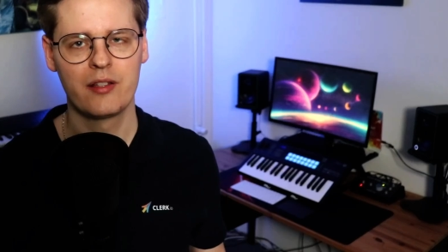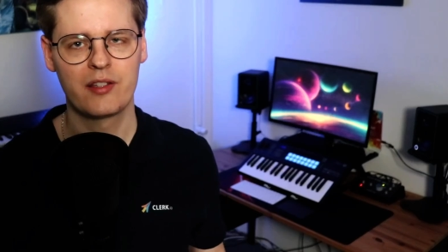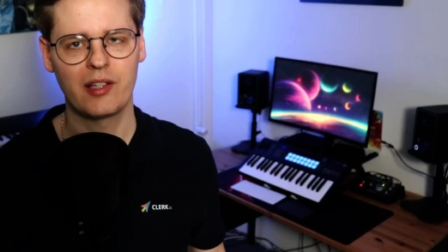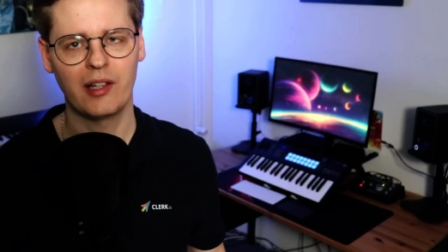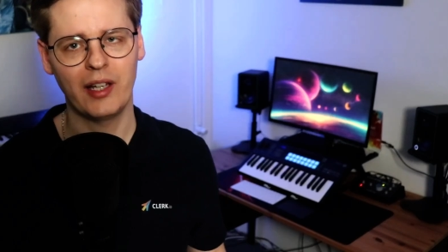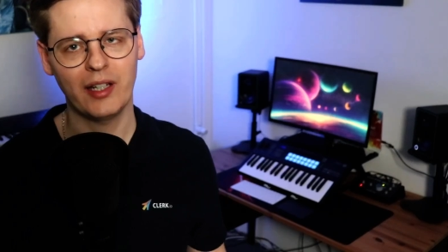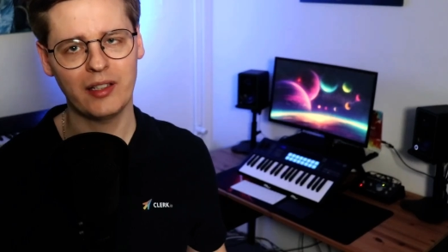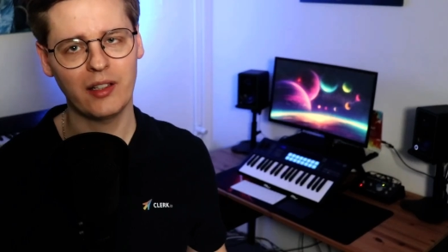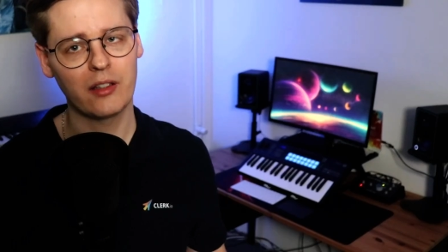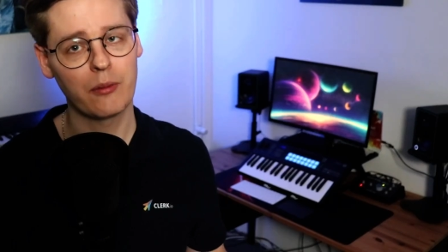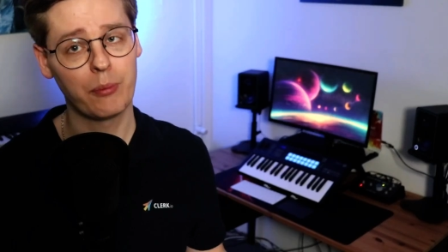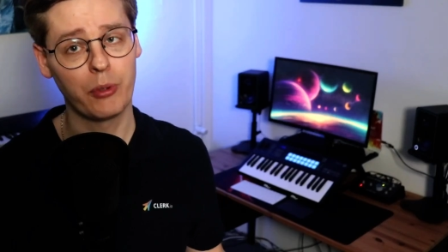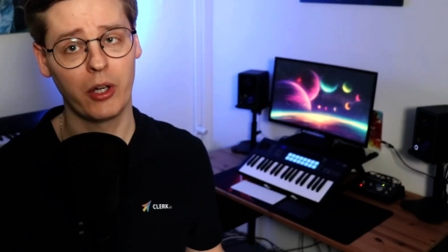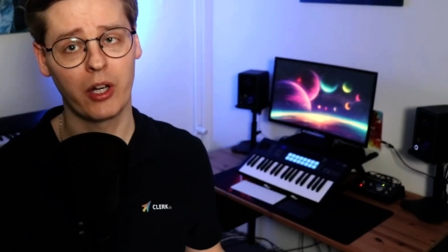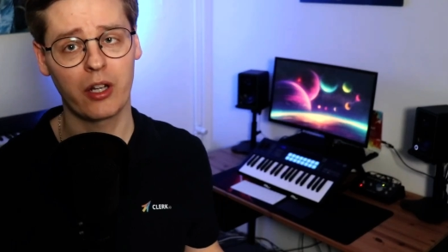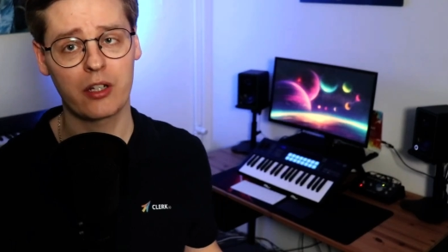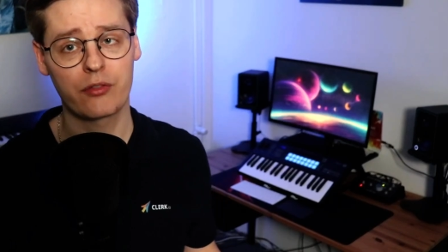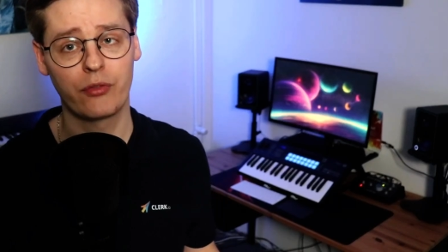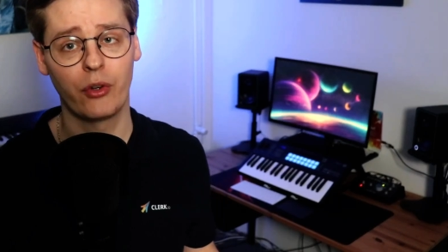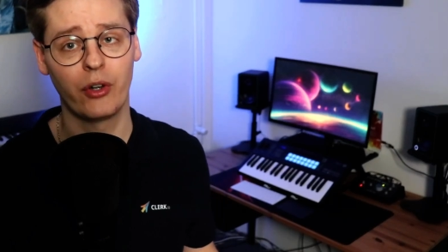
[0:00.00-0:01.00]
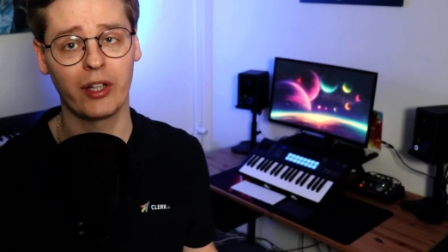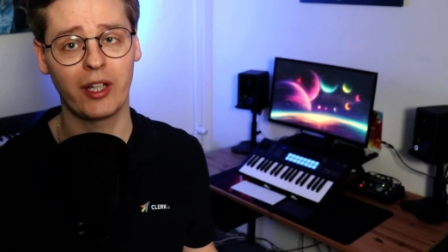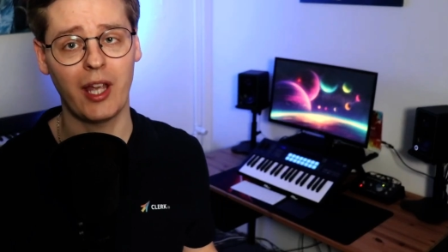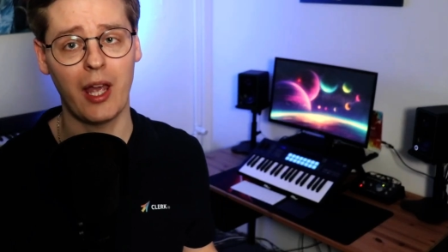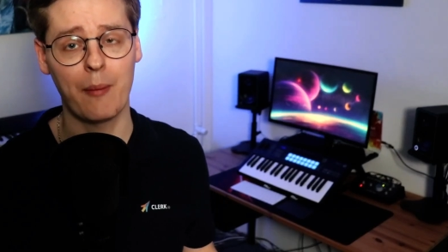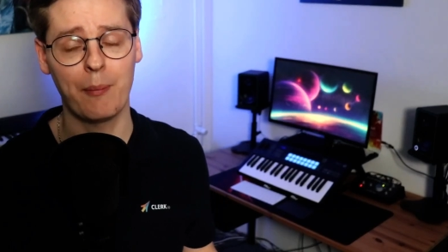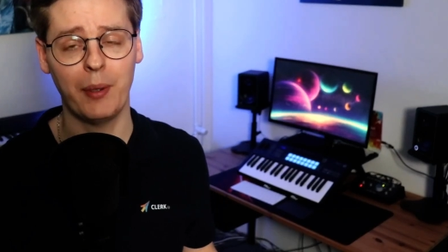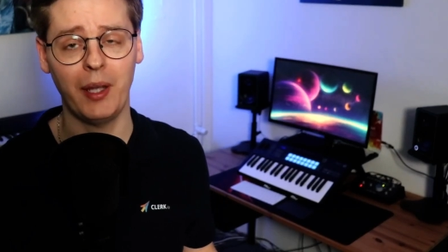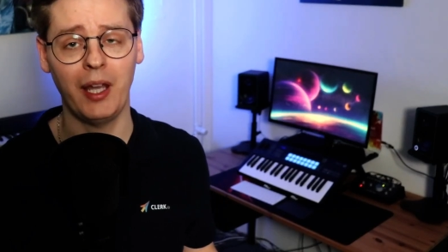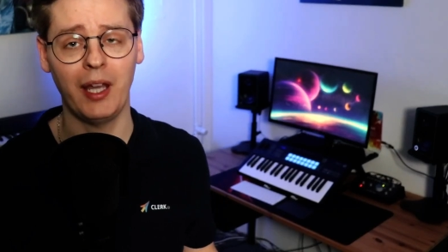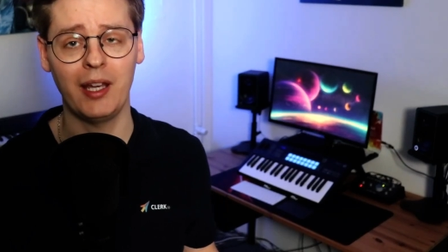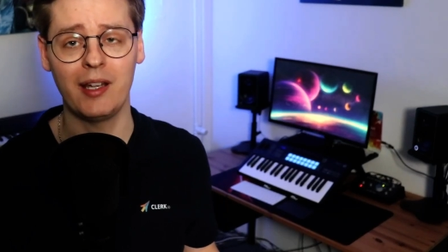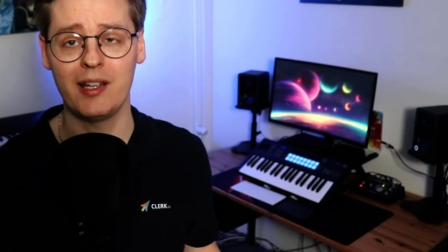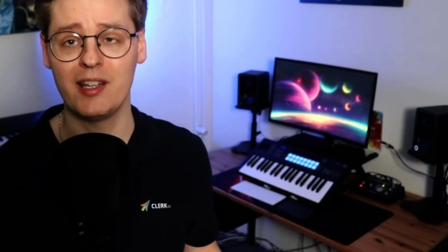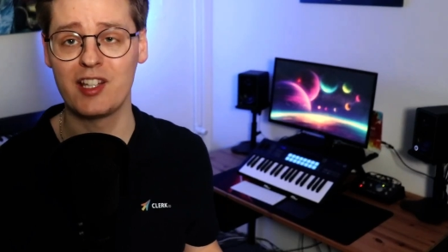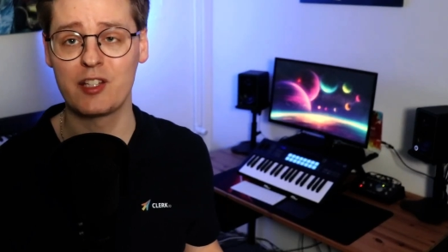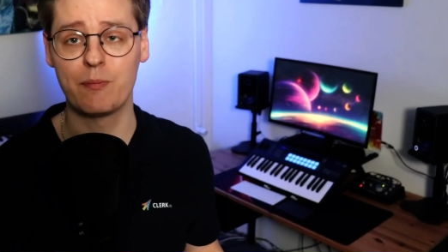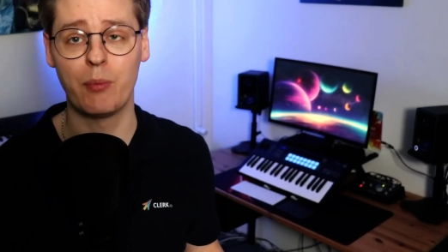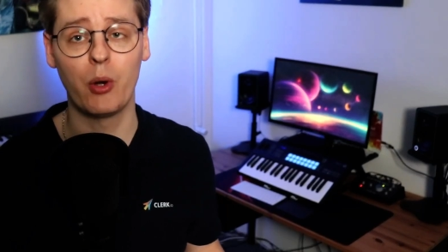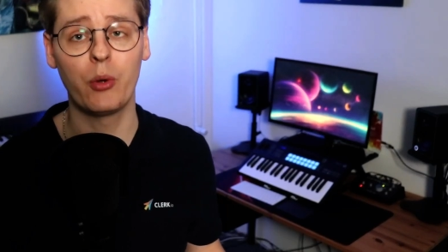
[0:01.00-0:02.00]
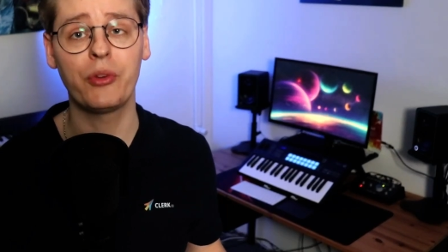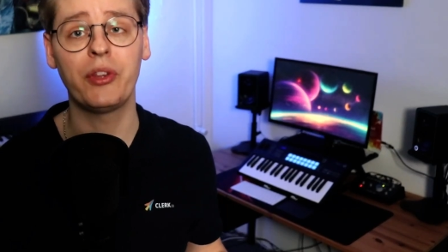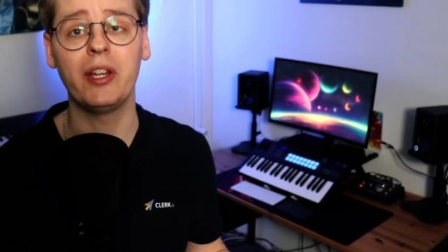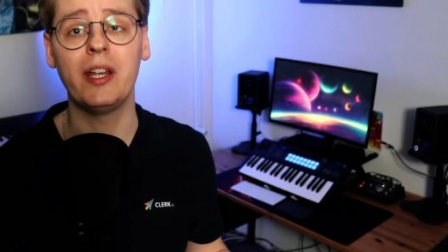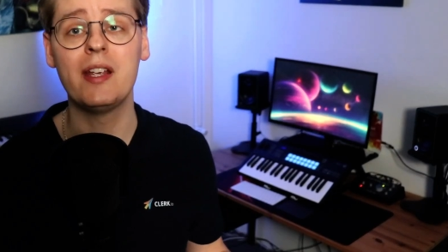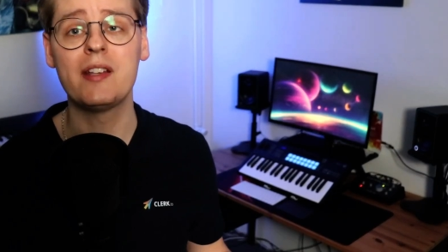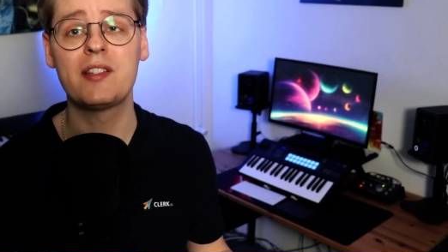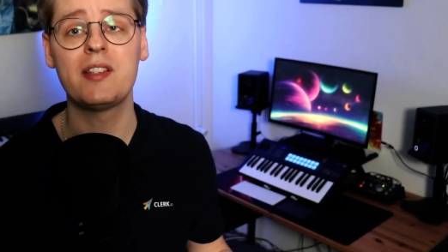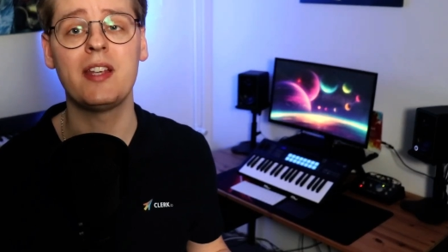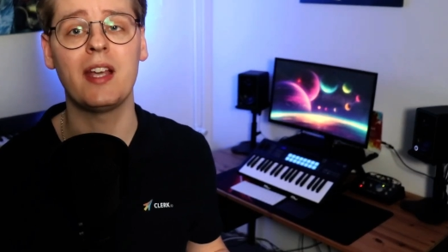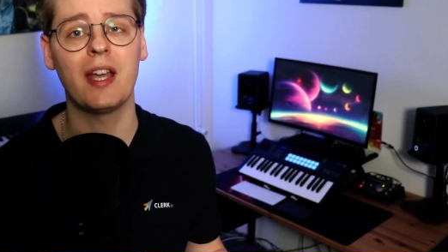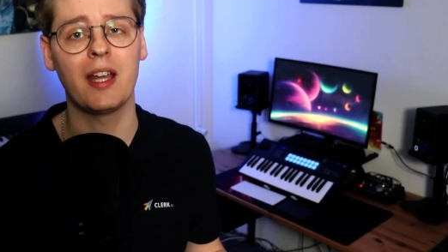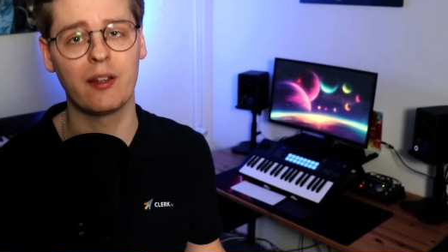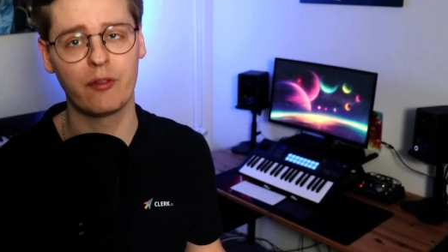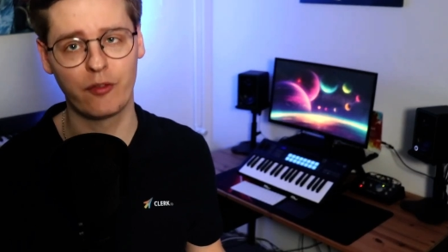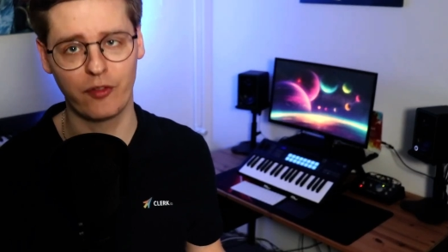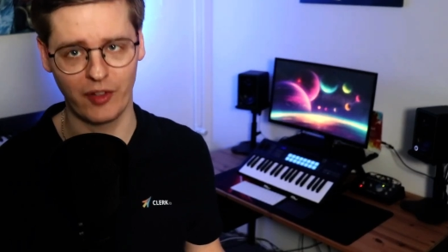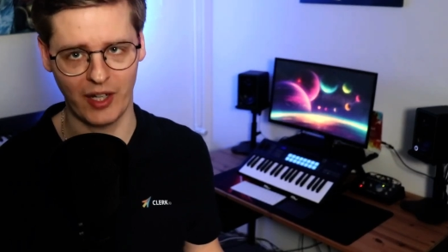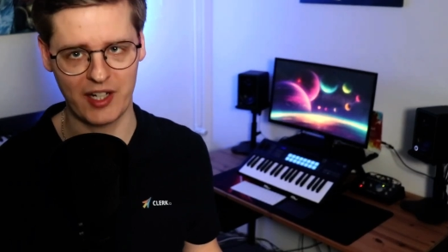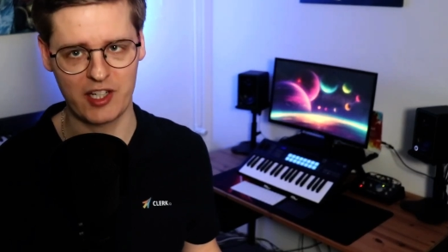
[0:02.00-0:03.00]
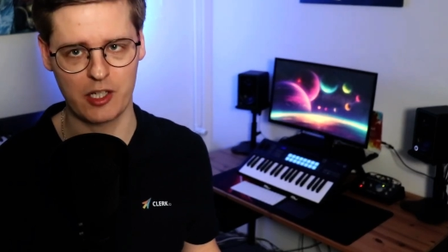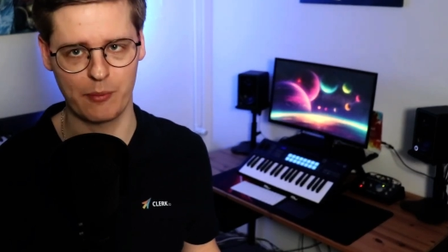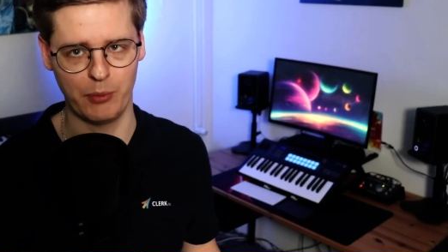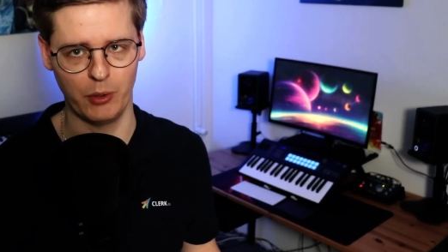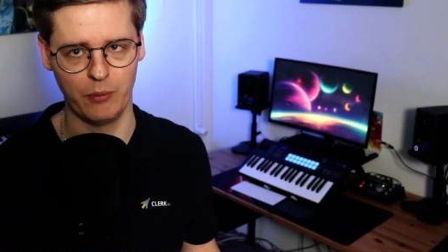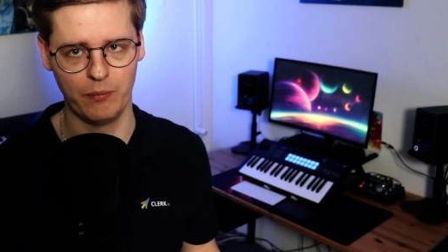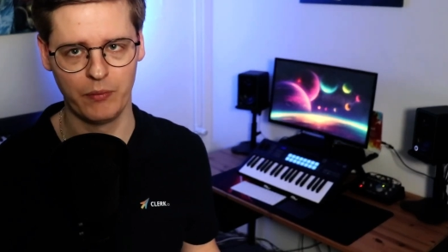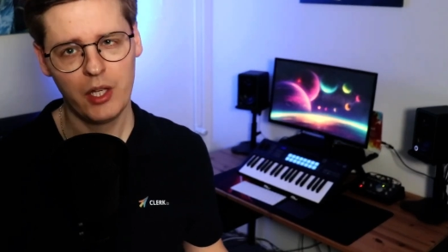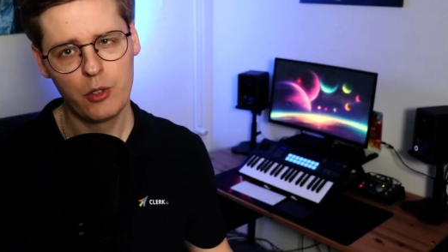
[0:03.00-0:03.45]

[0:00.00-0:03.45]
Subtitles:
Selecting the products for a campaign is both easy and flexible.